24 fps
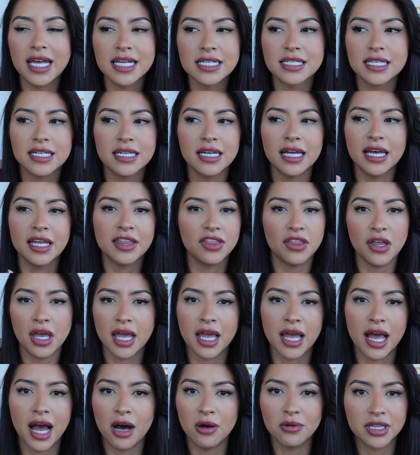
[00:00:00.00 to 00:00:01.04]
isn't a
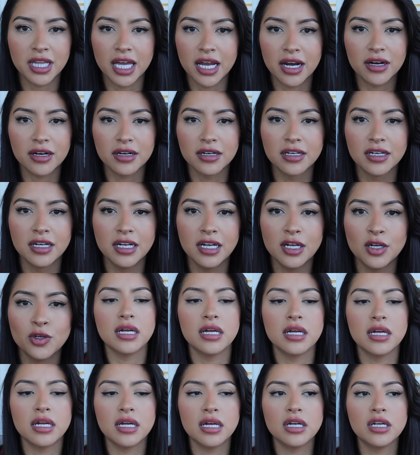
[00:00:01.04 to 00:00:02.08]
thing out there.
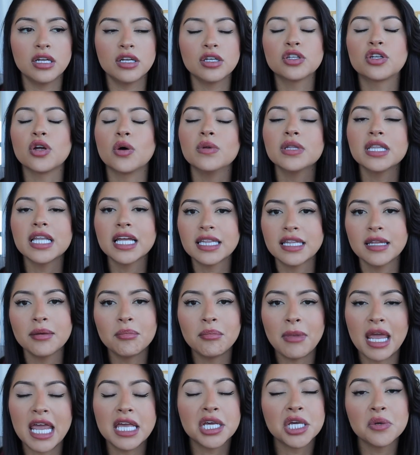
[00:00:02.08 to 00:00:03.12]
Don't let them
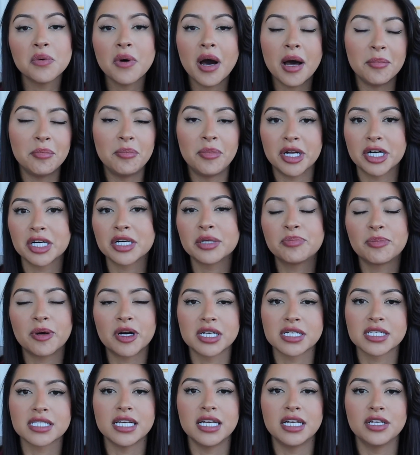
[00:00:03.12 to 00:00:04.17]
make you a better
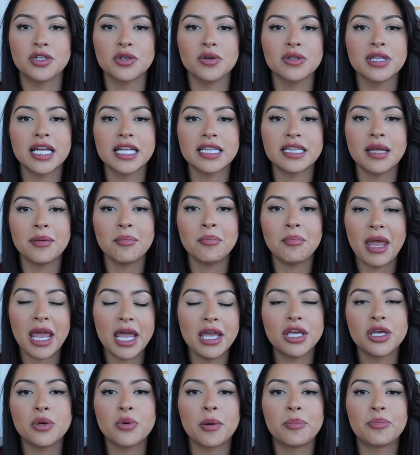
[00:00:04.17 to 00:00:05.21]
person. Don't let them
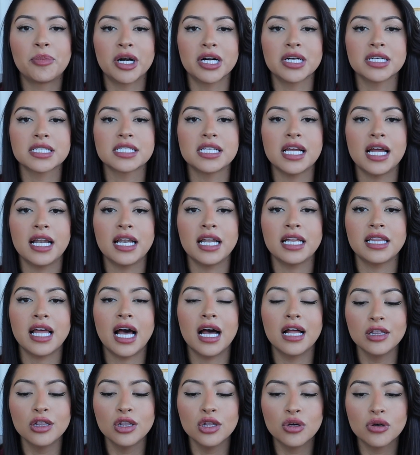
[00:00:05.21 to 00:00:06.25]
make you a person
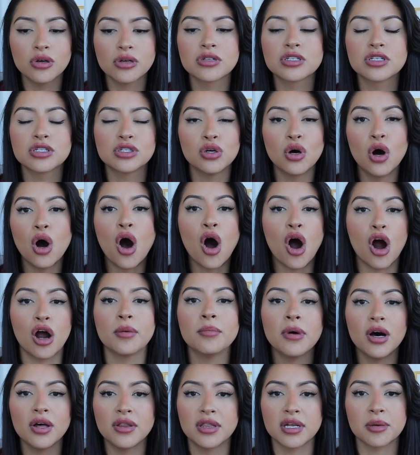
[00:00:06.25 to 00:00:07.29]
that looks to harm
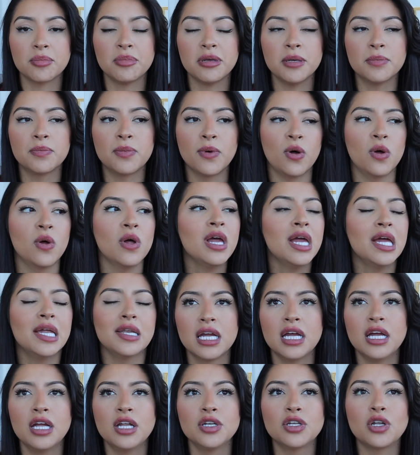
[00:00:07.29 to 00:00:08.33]
other people.
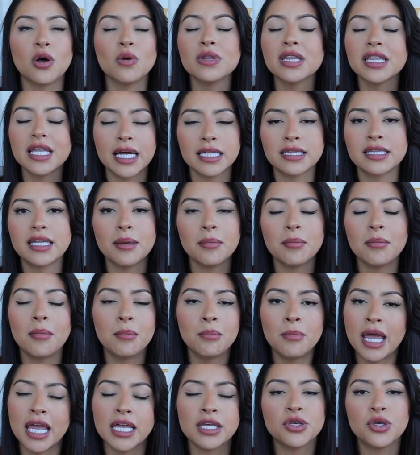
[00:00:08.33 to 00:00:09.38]
Don't let
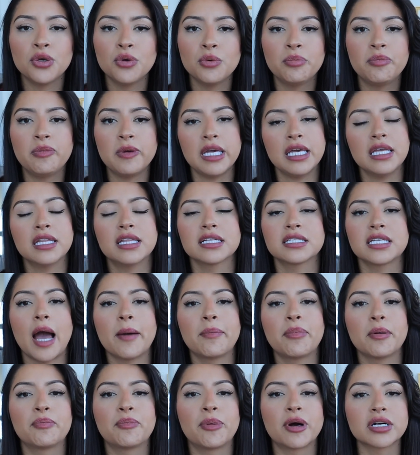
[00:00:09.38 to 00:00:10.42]
them make you be the
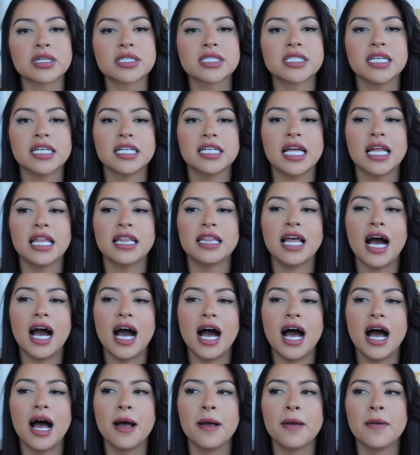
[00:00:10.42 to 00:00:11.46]
type of person
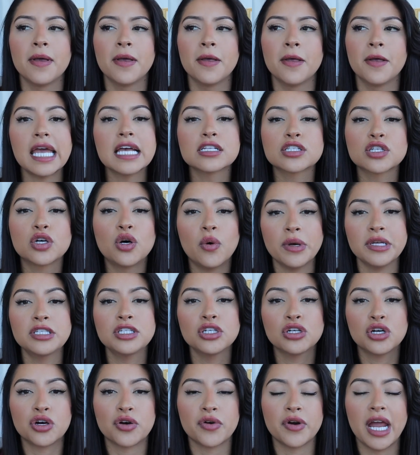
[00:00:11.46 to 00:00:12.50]
that is going
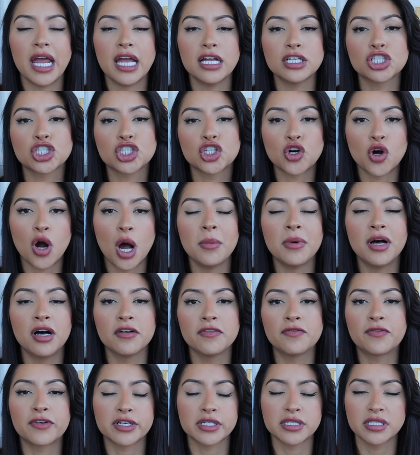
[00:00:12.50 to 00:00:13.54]
to create
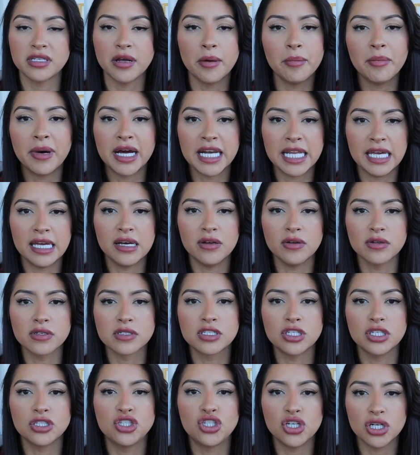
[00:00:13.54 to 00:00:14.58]
trauma for somebody
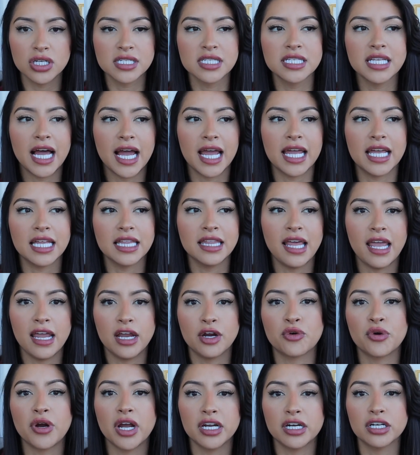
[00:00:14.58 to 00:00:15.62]
else, just like they
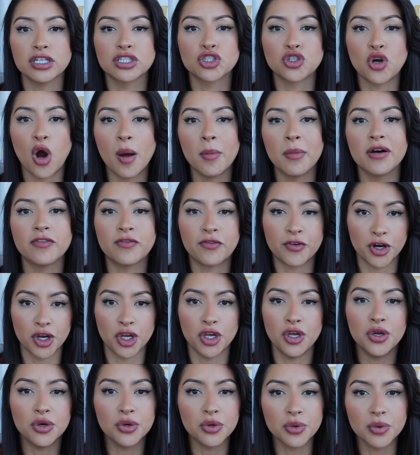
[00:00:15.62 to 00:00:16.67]
created trauma for
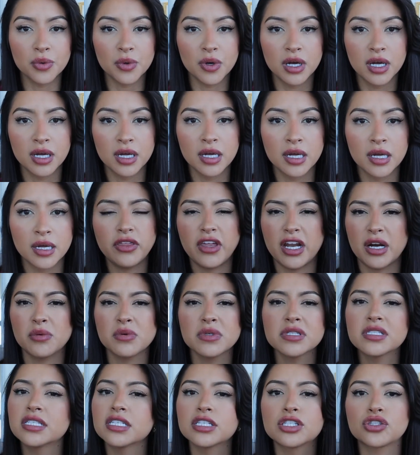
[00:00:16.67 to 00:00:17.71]
you. There
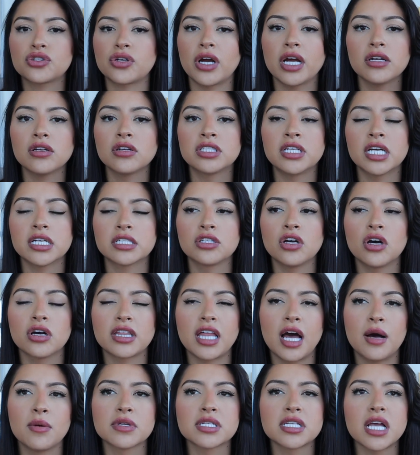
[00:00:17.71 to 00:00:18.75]
was this trend on TikTok
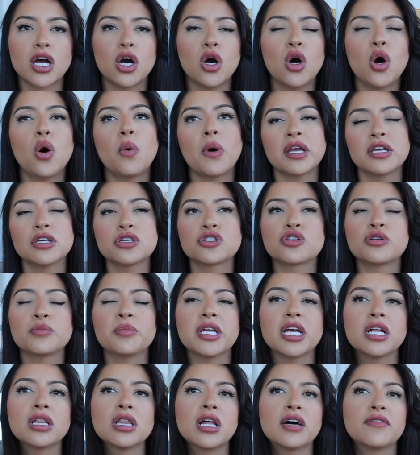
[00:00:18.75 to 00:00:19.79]
that was like, oh, I used to
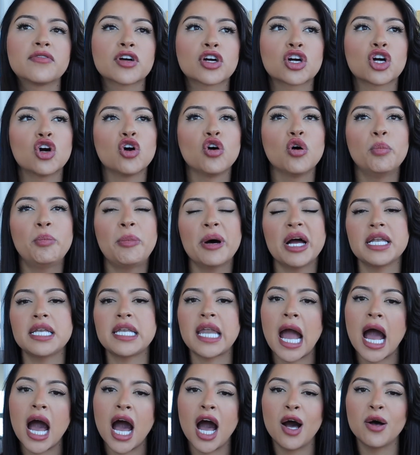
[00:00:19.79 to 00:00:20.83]
be a lover girl, but
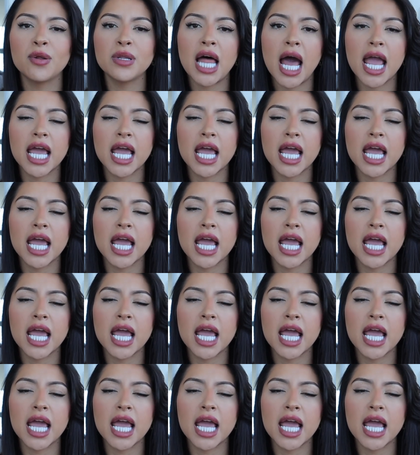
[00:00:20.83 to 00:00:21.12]
now